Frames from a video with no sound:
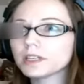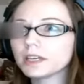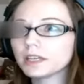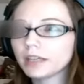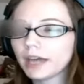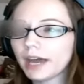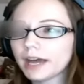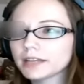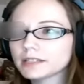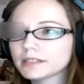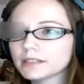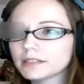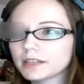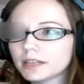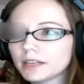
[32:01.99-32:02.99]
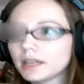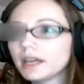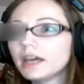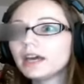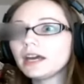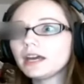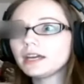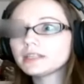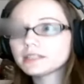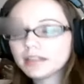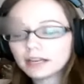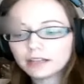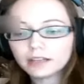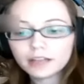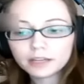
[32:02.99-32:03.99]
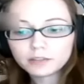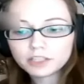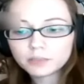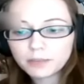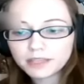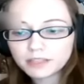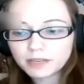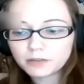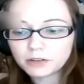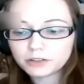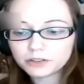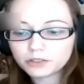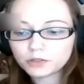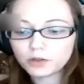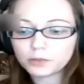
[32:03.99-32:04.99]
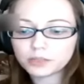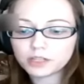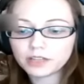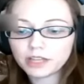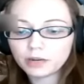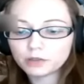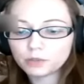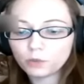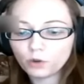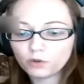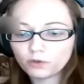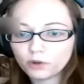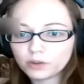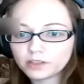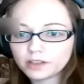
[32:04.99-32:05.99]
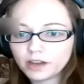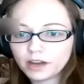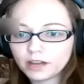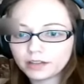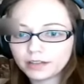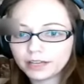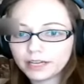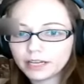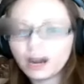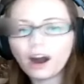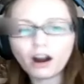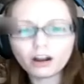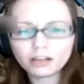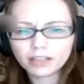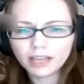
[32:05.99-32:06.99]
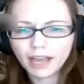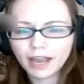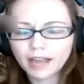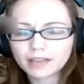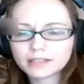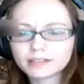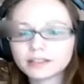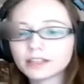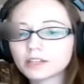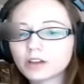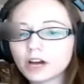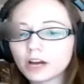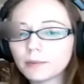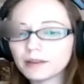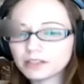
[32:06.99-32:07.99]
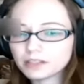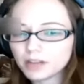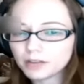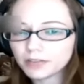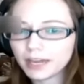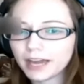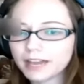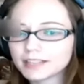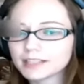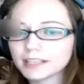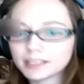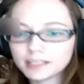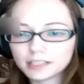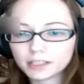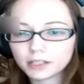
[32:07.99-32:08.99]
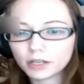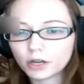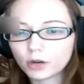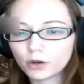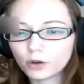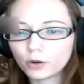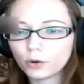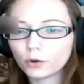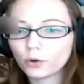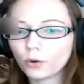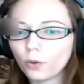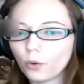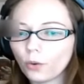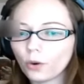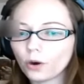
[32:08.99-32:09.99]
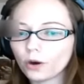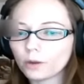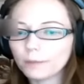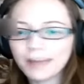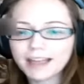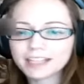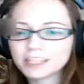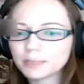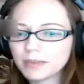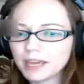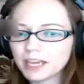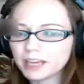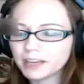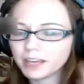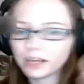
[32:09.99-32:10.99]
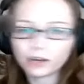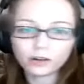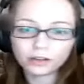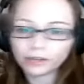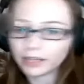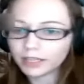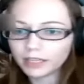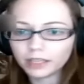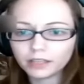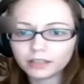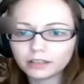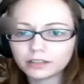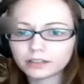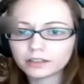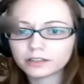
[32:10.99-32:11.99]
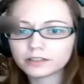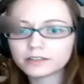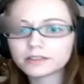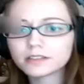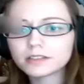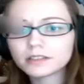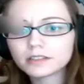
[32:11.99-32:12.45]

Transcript: and casting, it sounded like, just based off of your description, that it was more focused on like hard cast. Did they talk about soft cast like silicone or mask making or like ears?